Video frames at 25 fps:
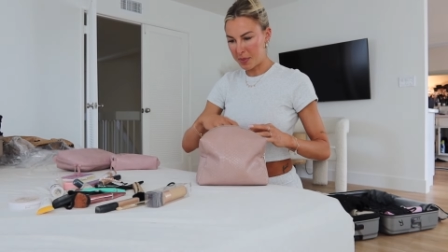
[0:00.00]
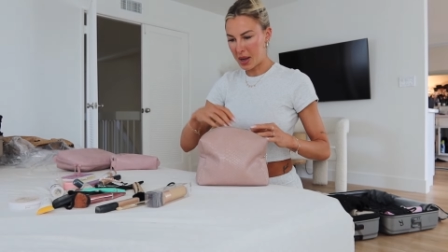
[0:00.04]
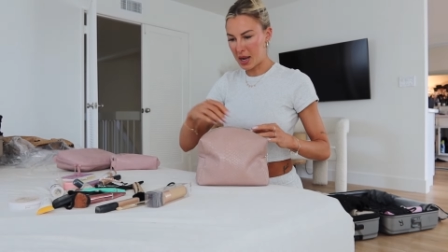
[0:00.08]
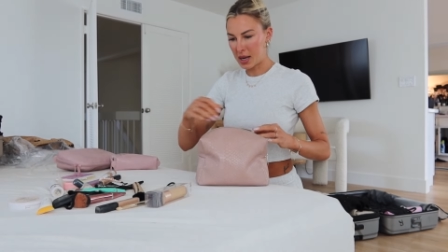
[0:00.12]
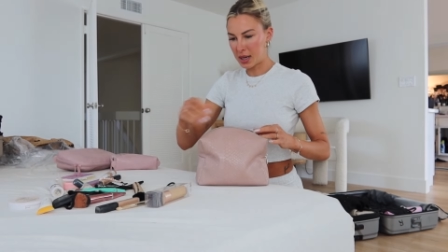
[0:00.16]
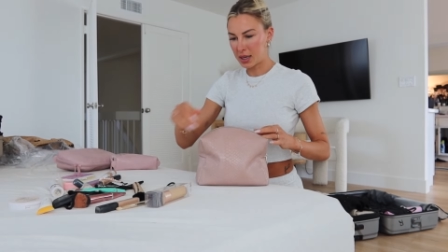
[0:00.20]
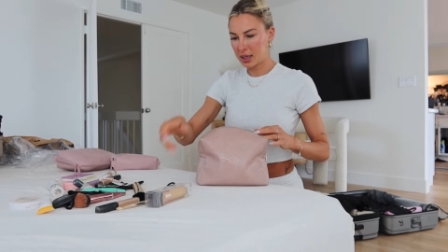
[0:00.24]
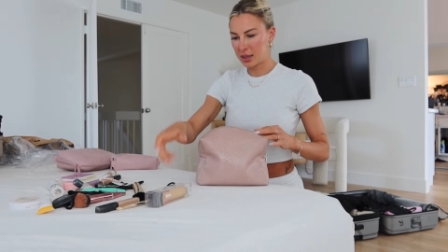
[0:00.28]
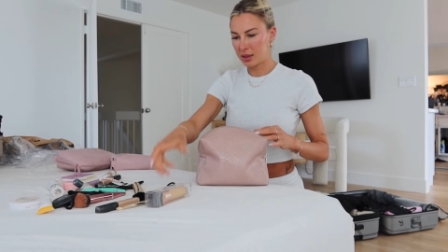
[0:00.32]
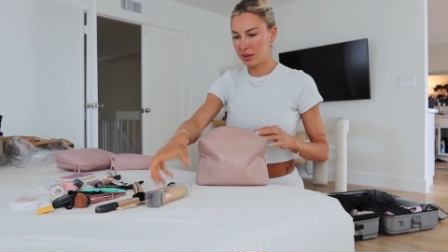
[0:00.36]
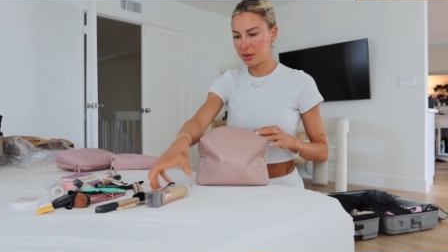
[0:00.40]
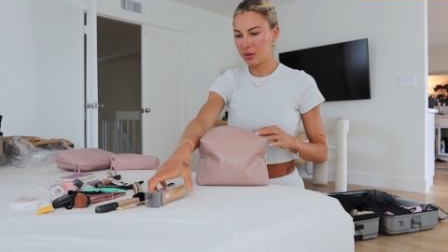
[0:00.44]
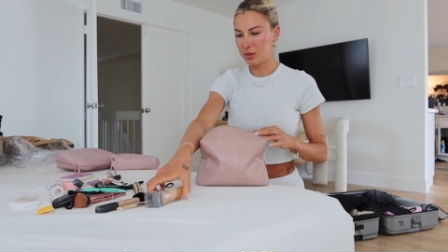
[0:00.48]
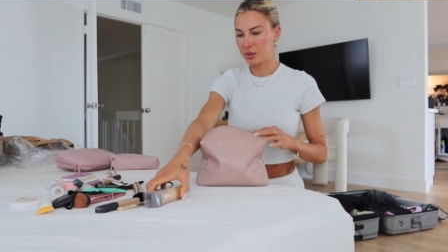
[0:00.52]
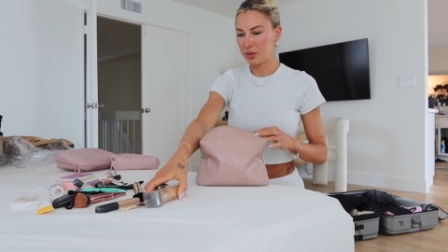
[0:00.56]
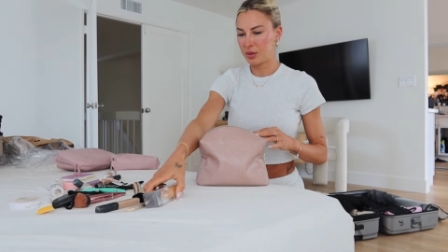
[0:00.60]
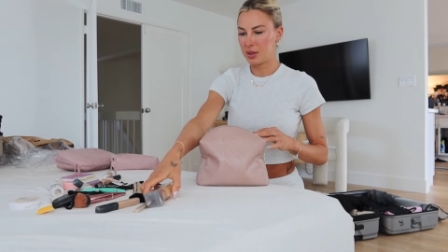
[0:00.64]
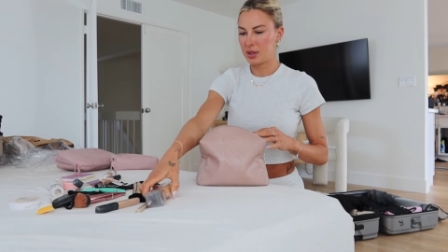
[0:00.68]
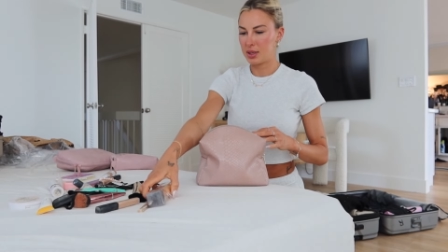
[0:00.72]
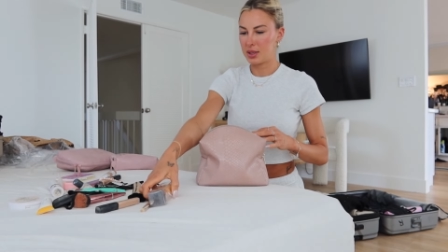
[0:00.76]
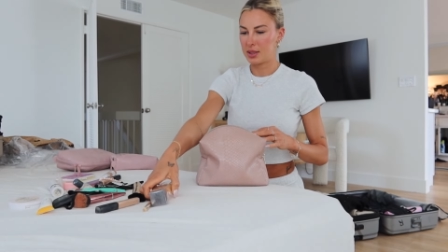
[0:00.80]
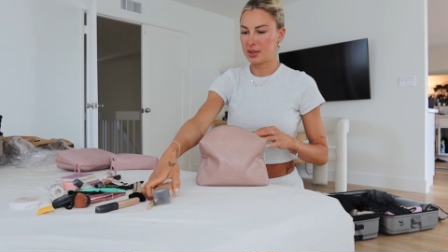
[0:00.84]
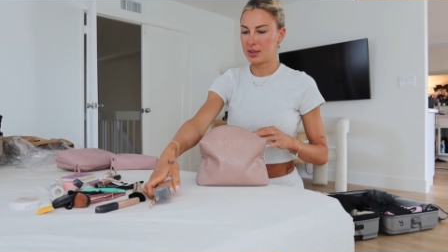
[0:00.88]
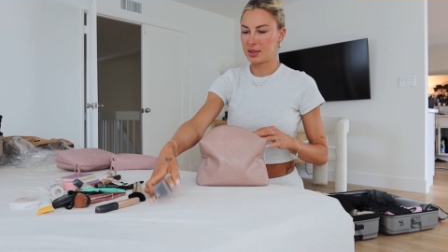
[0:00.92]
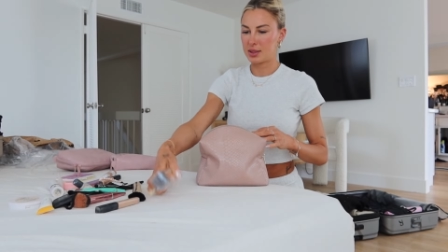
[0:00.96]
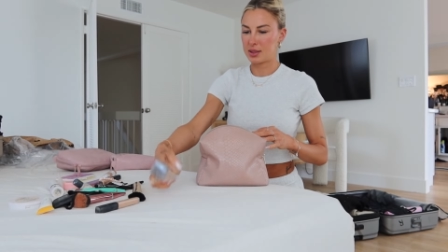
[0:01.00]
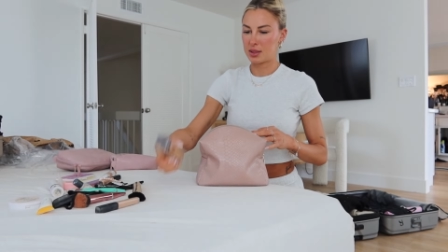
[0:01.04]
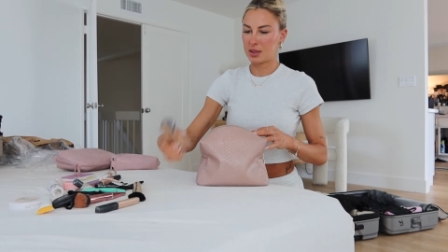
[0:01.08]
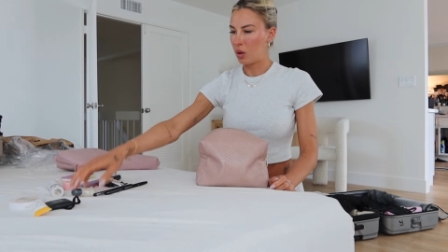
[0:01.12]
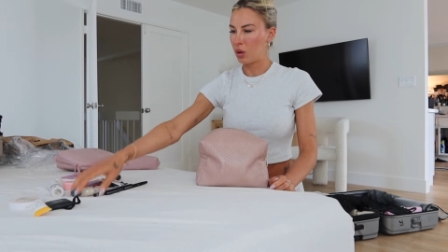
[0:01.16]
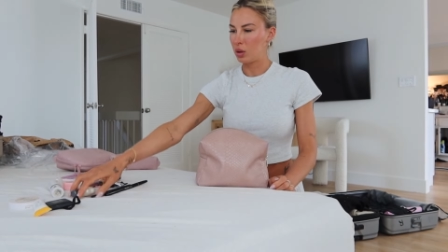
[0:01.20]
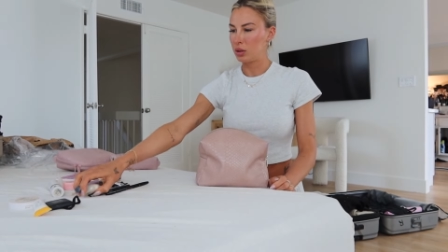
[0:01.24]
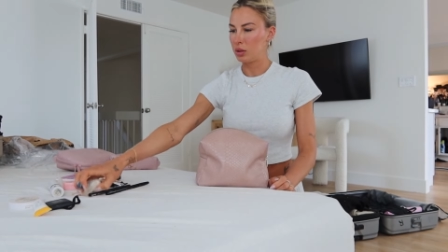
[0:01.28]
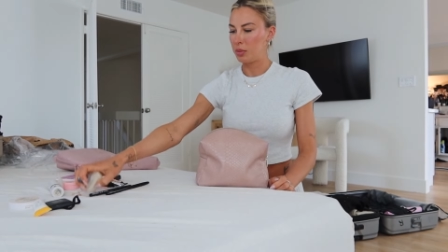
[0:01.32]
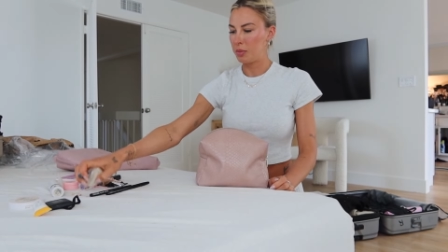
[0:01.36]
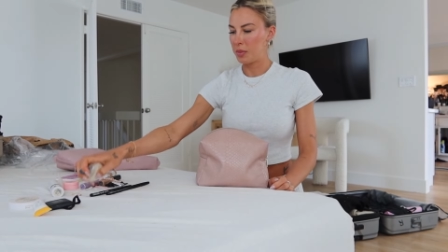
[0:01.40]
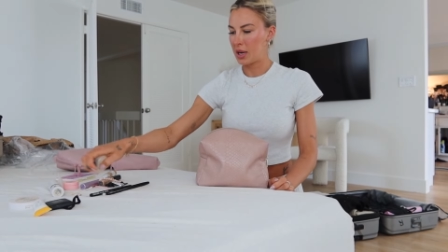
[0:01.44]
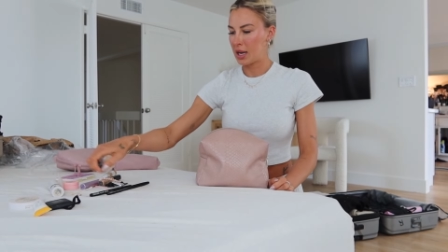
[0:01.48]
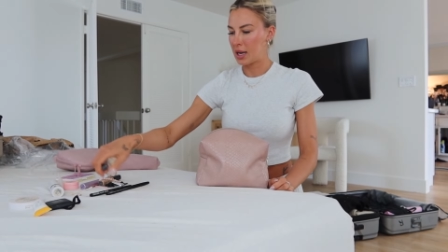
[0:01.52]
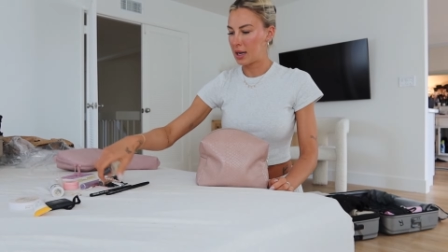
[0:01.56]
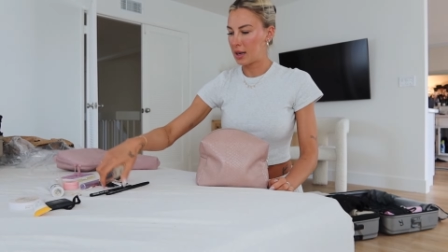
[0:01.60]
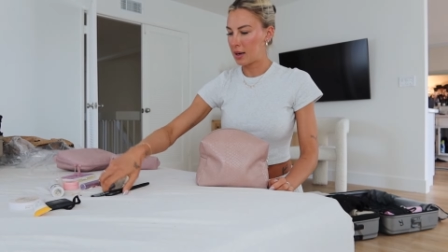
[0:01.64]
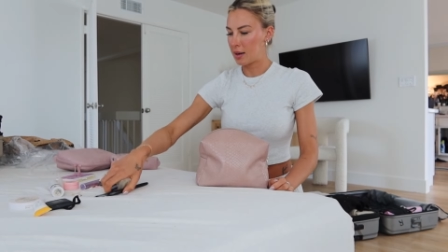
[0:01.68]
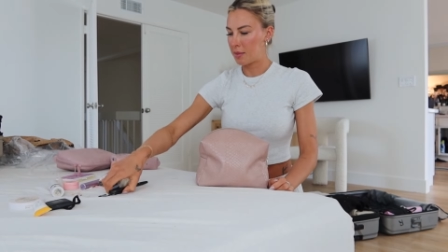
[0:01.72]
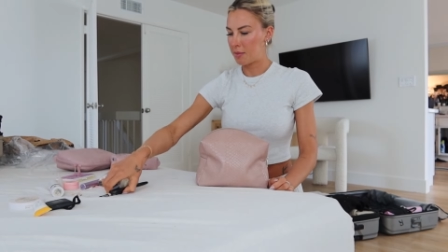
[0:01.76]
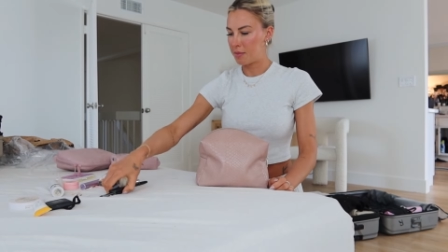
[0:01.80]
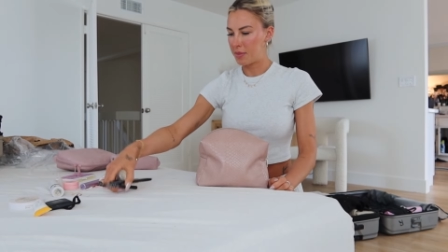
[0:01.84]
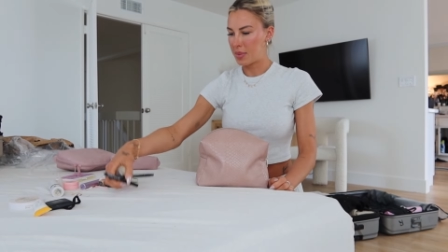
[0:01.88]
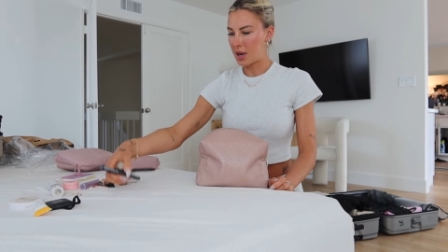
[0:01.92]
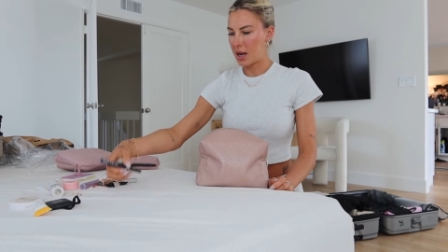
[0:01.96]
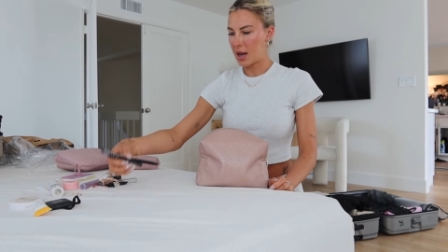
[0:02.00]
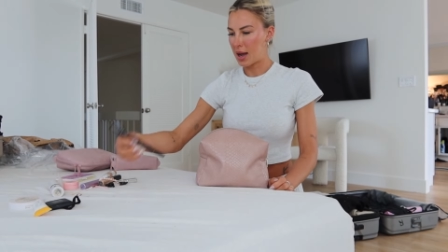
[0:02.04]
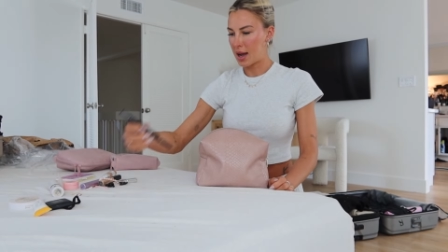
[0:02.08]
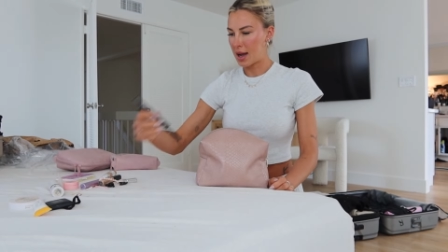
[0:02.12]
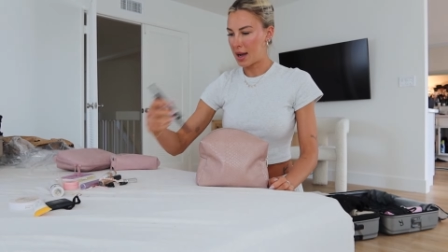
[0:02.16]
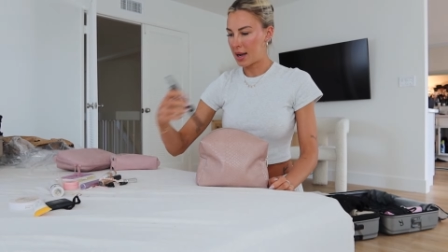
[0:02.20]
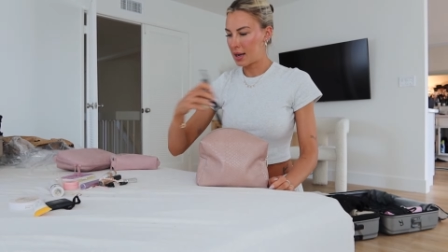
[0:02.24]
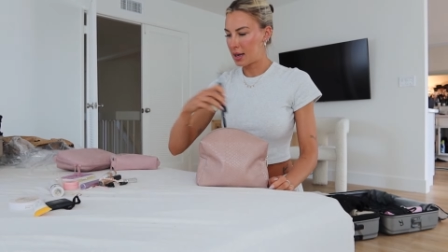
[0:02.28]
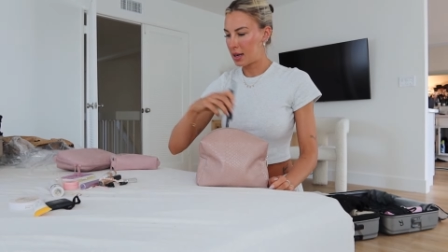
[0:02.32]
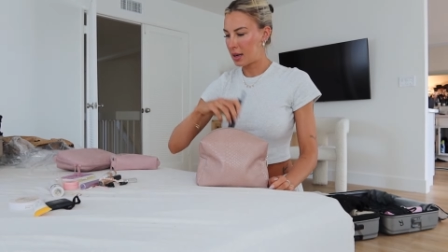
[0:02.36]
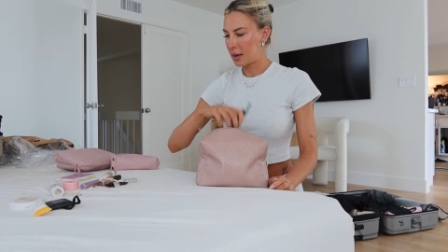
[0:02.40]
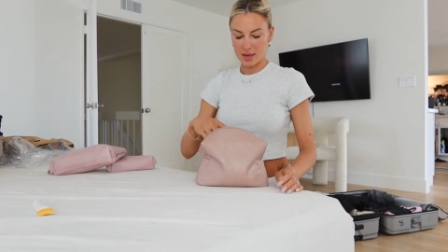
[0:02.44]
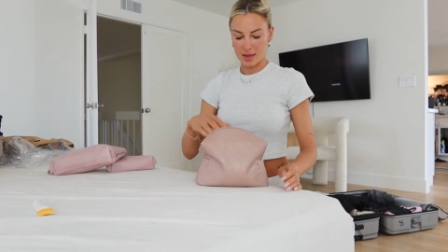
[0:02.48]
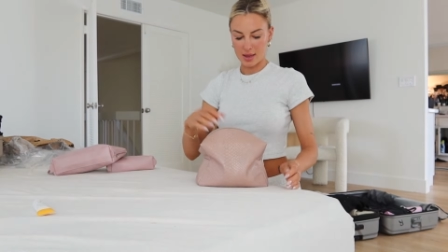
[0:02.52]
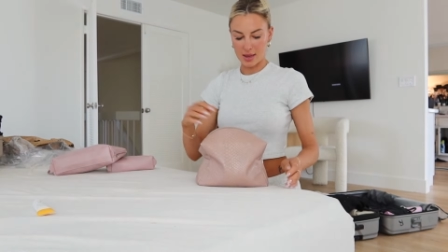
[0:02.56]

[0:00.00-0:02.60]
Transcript: back into this old makeup bag.